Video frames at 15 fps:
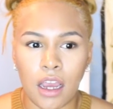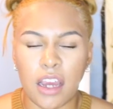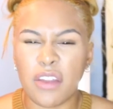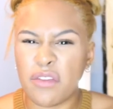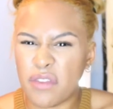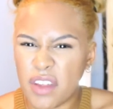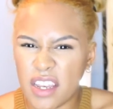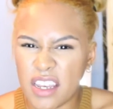
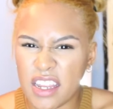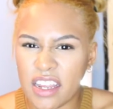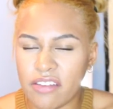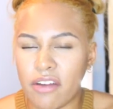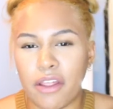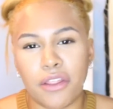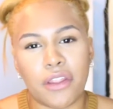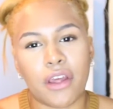convenient,
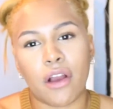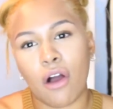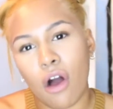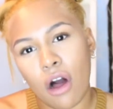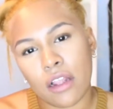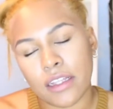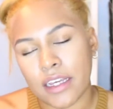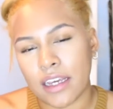rather than
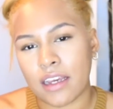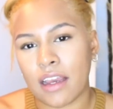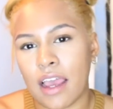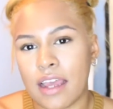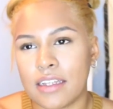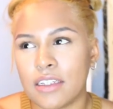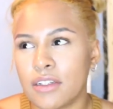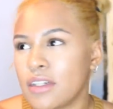calling,
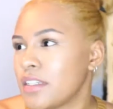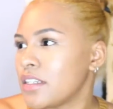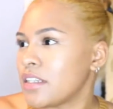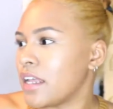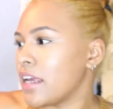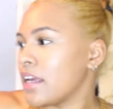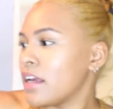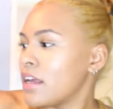and you get to
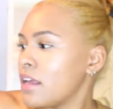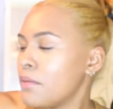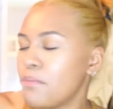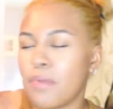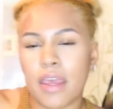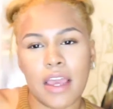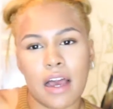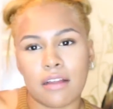like
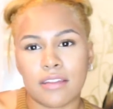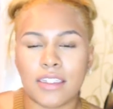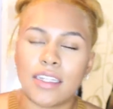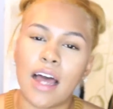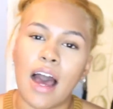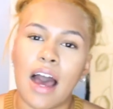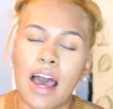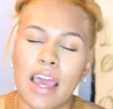pick out the
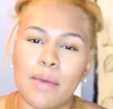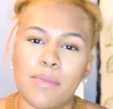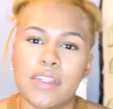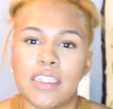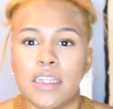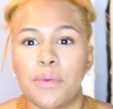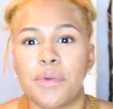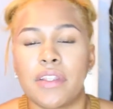time and
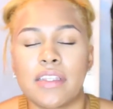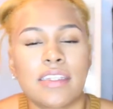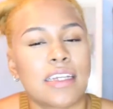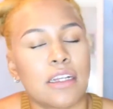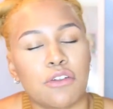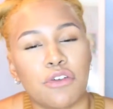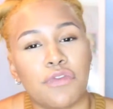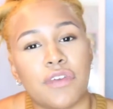see when the
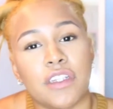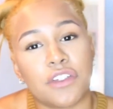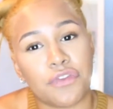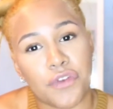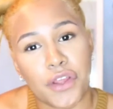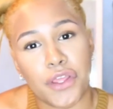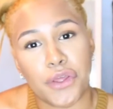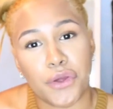schedule fits
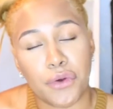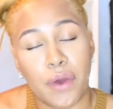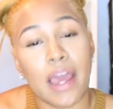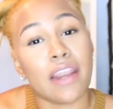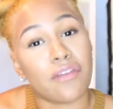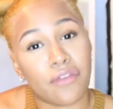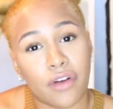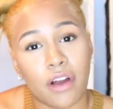for you
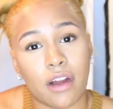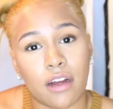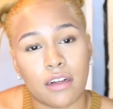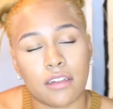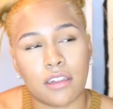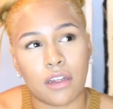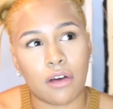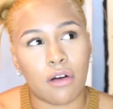and for her.
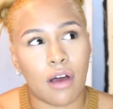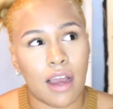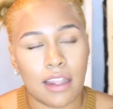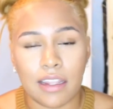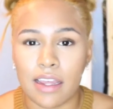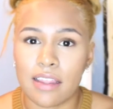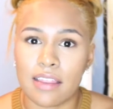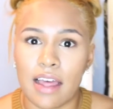So I
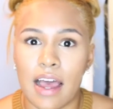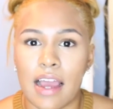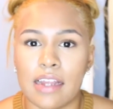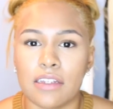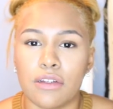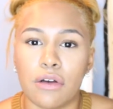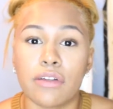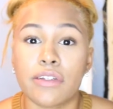like that.
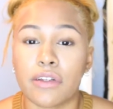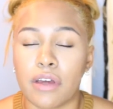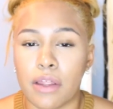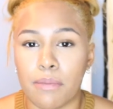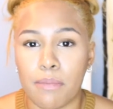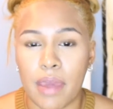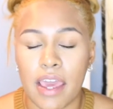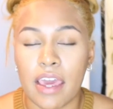And you also
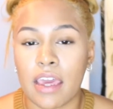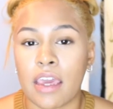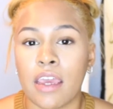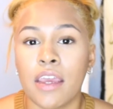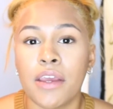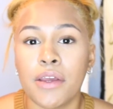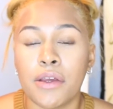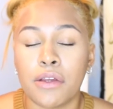can pay
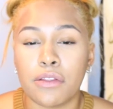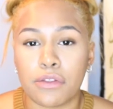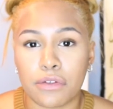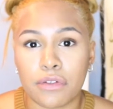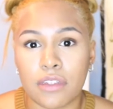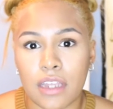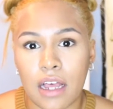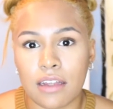
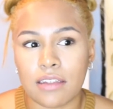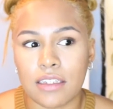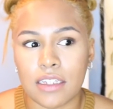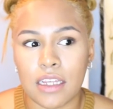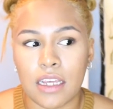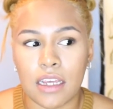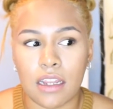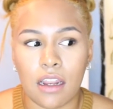through Style
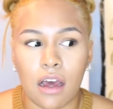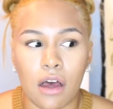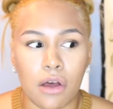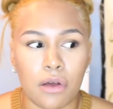Seat,